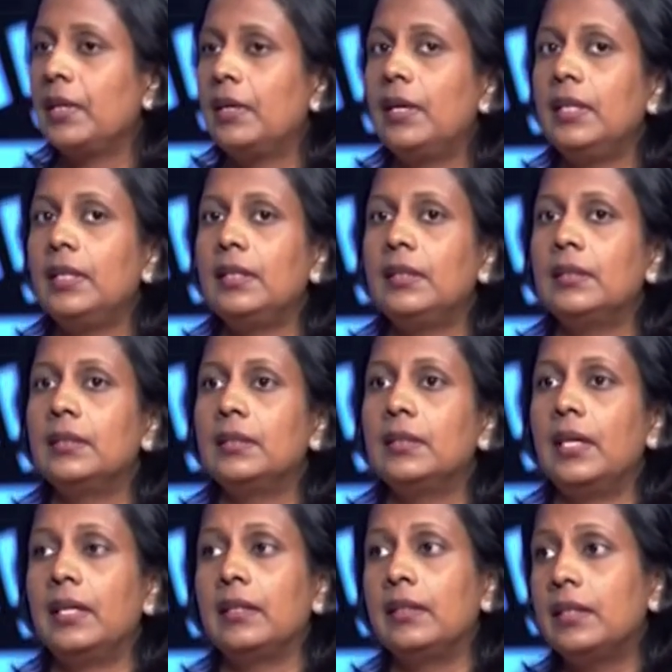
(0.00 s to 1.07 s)
right,
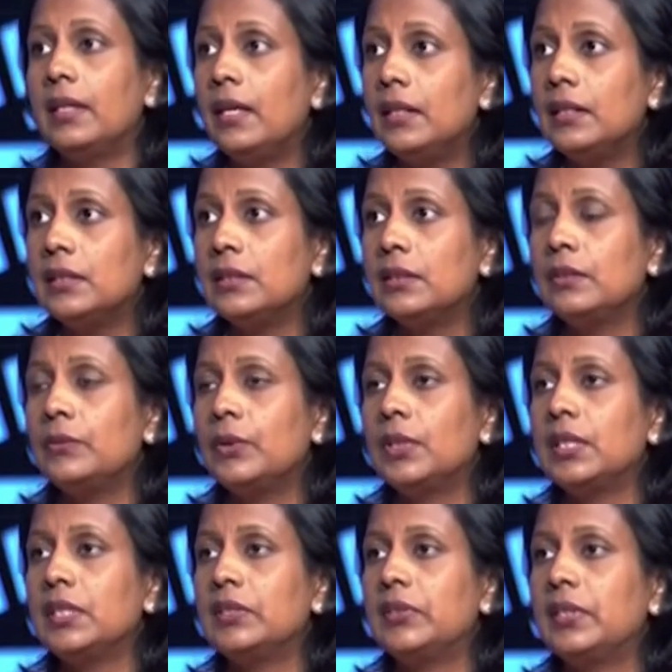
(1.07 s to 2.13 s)
agriculture,
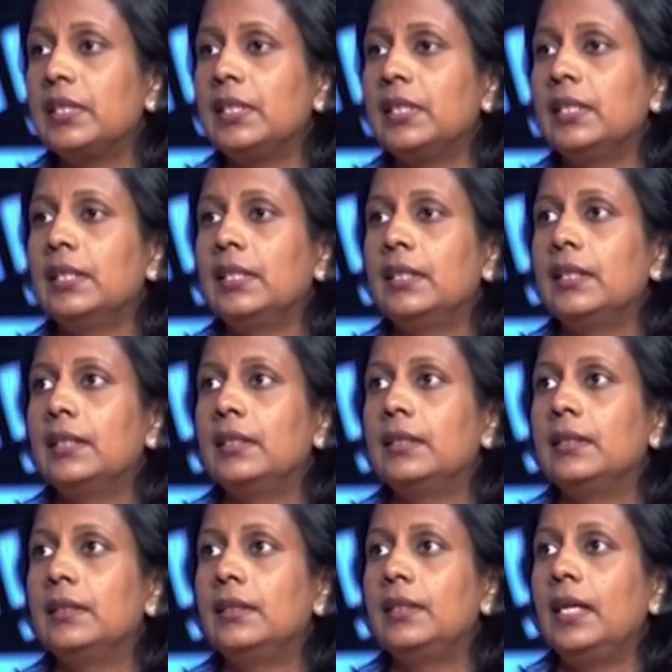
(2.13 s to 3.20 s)
forestry,
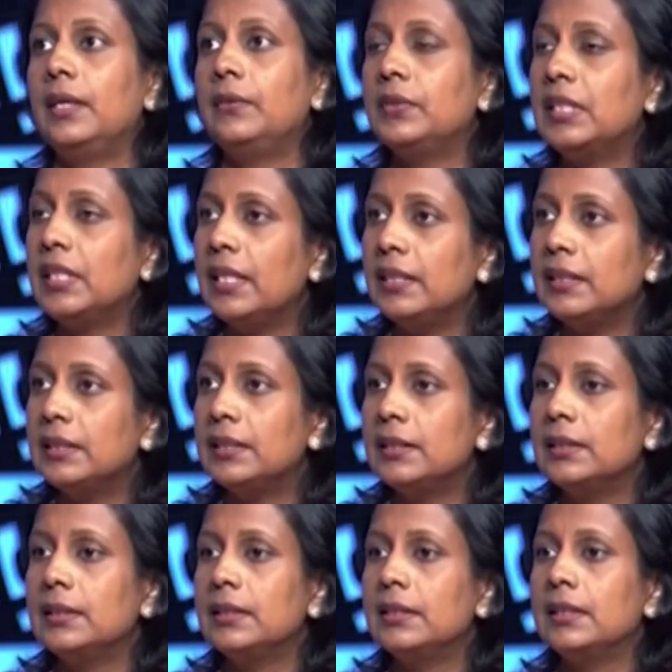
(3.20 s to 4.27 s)
life
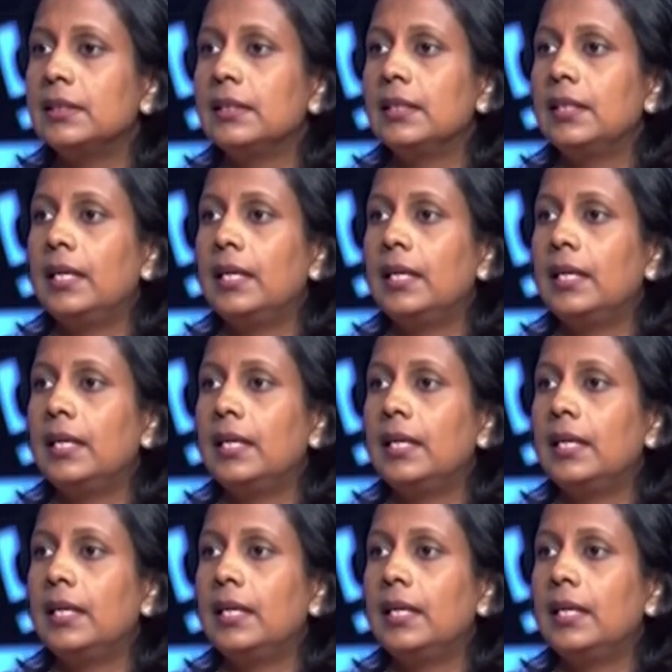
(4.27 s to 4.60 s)
sciences,